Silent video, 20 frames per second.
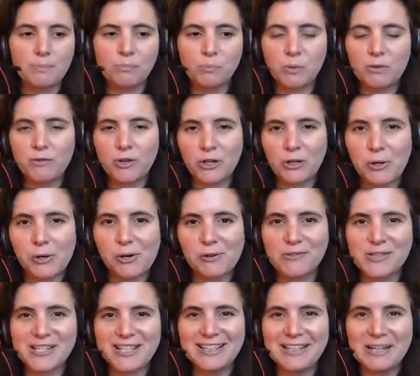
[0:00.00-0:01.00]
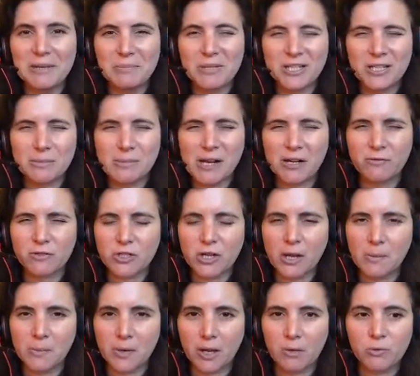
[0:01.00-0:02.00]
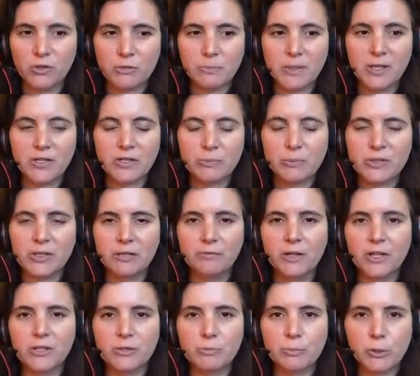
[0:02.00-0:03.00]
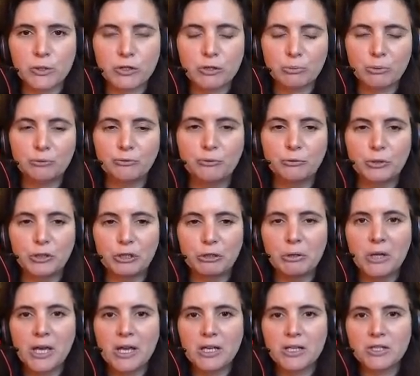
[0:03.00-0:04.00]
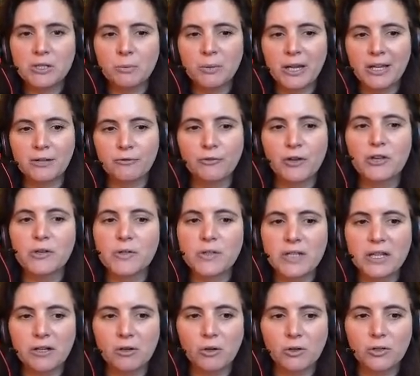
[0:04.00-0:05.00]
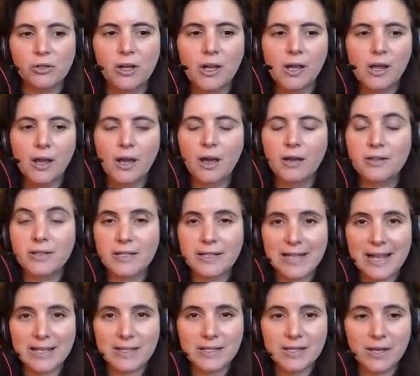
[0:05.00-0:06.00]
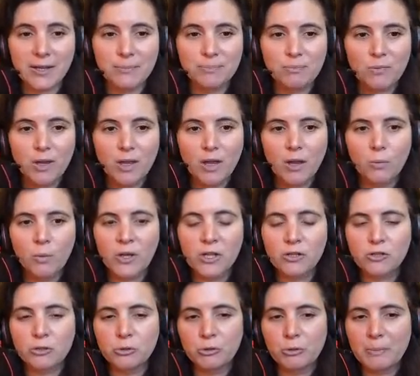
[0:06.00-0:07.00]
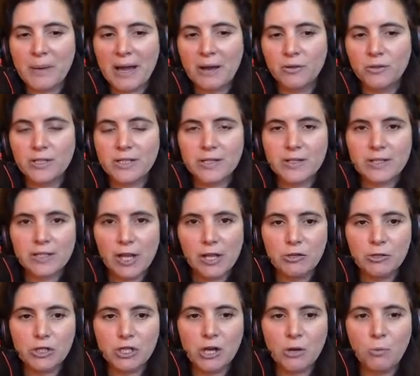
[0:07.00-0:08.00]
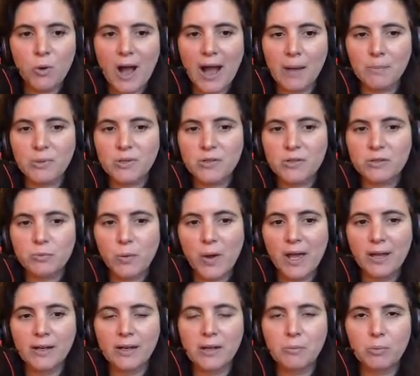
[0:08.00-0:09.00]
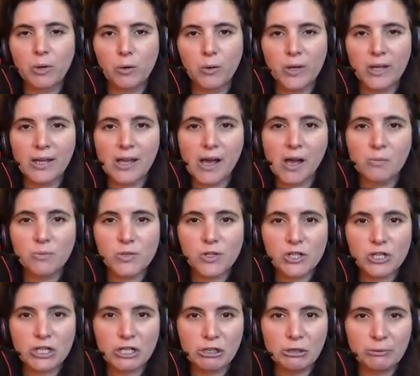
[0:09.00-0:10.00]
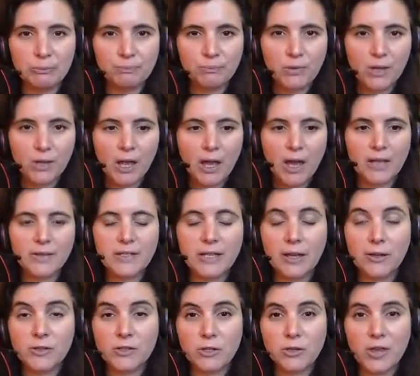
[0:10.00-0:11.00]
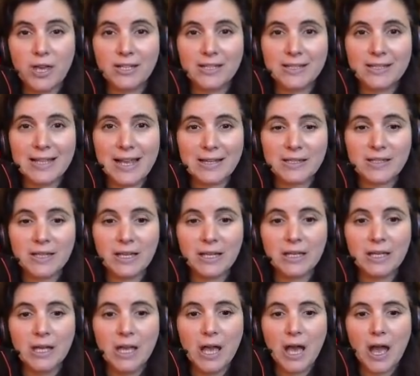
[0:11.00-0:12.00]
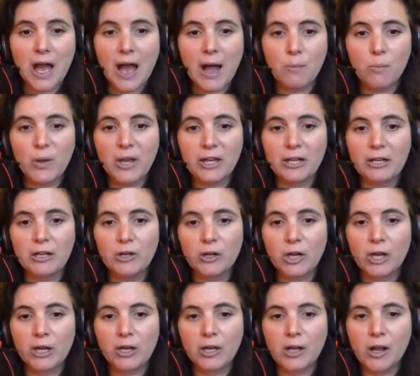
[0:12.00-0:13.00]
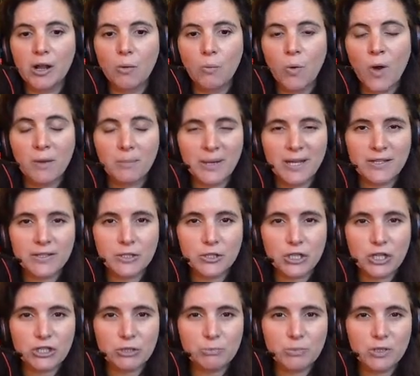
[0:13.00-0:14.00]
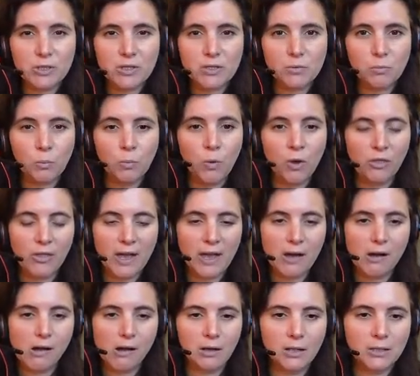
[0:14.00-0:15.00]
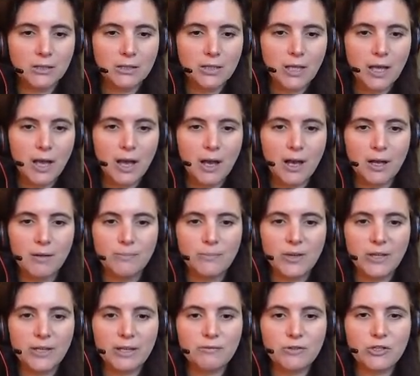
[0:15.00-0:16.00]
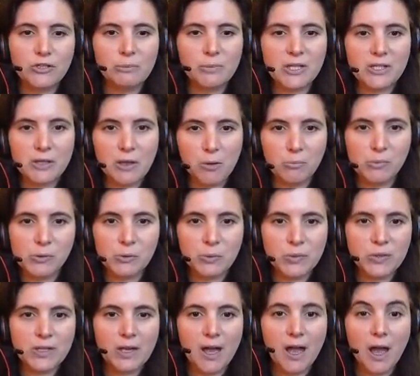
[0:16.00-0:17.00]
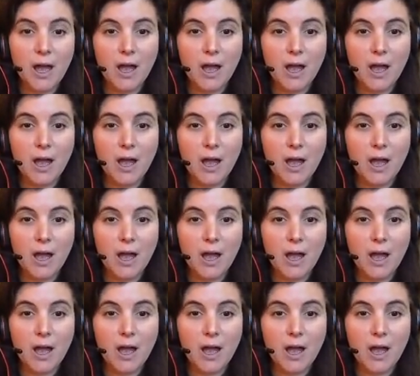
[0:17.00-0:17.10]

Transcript: we've only got obviously a limited amount of time and I want to be as specific as possible for you. So we're going to focus in on dyslexia. We're going to talk about disclosure, what happens when an employee comes to you and tells you they're dyslexic. And we're going to look at workplace adjustments, what they are, and give you some examples,